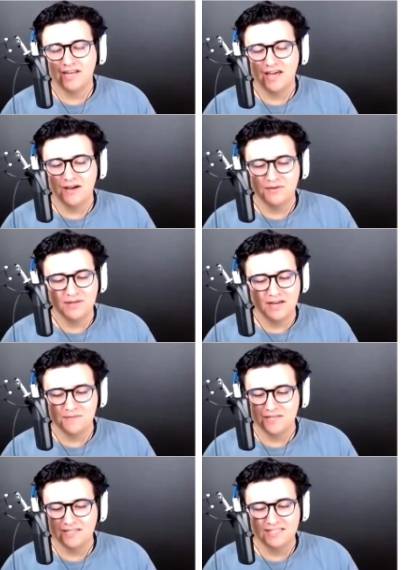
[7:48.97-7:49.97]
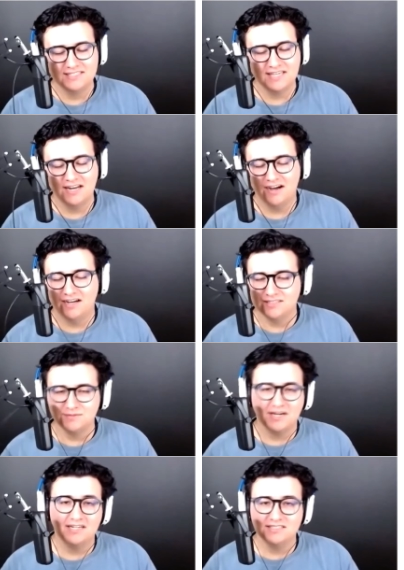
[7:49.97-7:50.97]
now. I mean, he has got
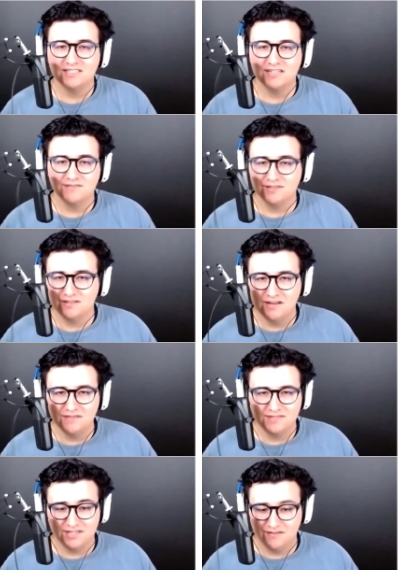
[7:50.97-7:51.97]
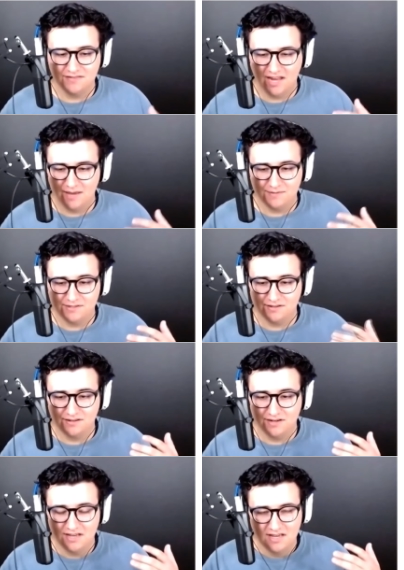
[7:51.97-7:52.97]
awesome content. If you love stuff that happens
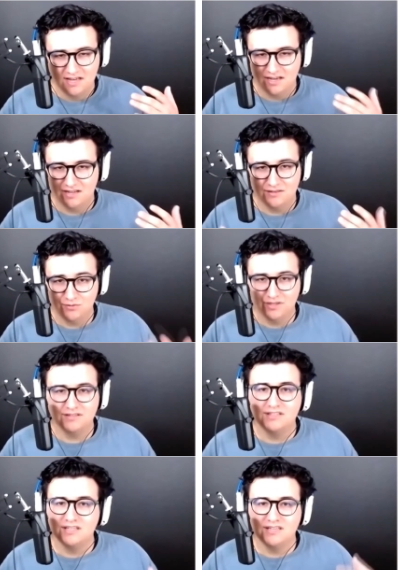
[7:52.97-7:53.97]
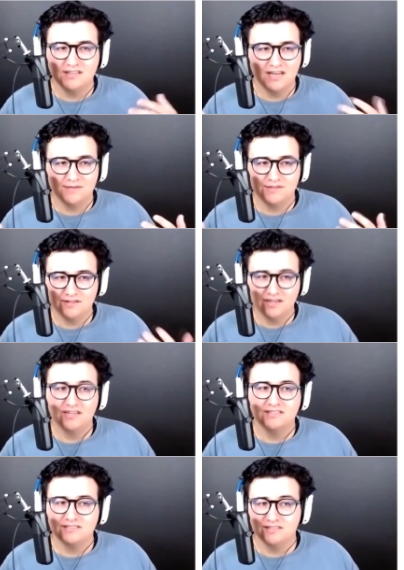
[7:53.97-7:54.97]
on The Weekly Geek, that happens on
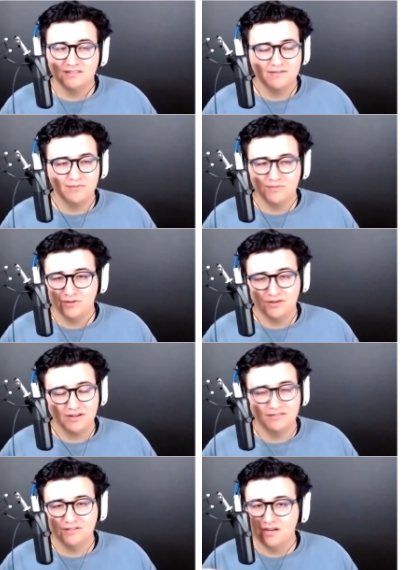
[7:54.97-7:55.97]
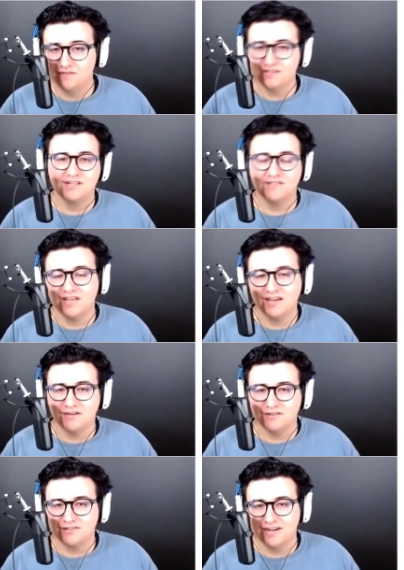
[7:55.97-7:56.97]
AAC, then you're going to love the stuff that
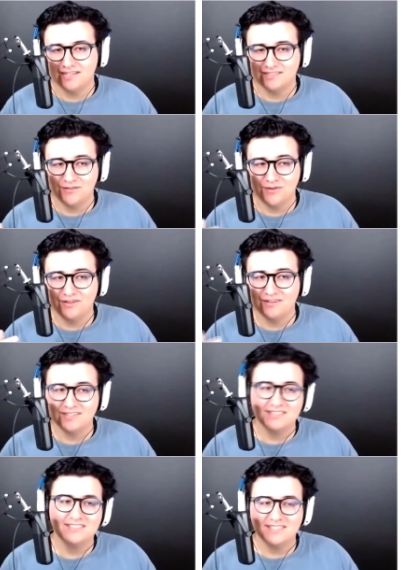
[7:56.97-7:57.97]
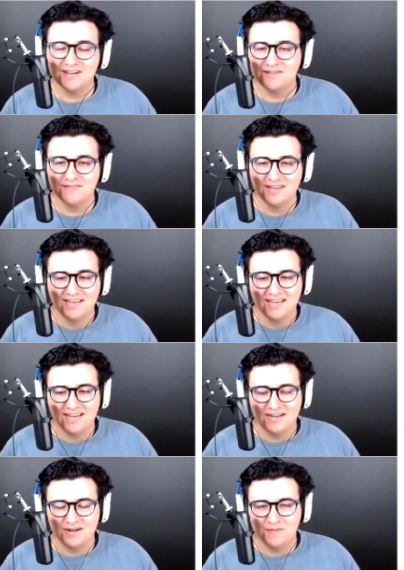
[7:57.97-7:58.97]
HeyArcher has going on his stuff.
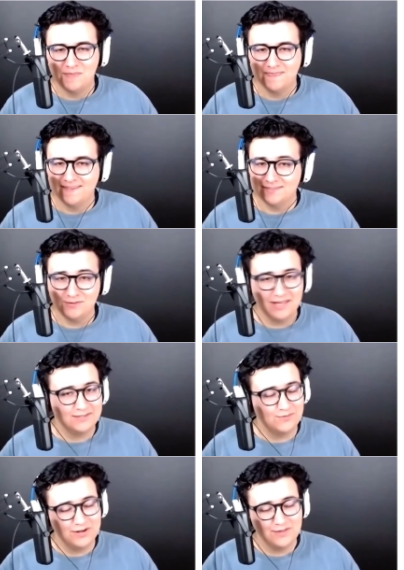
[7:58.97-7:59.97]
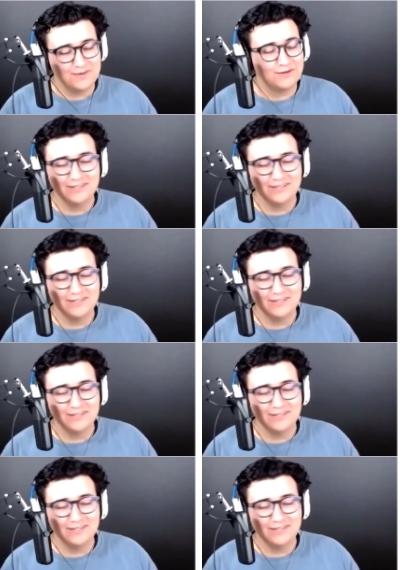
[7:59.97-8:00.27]
That's one of the big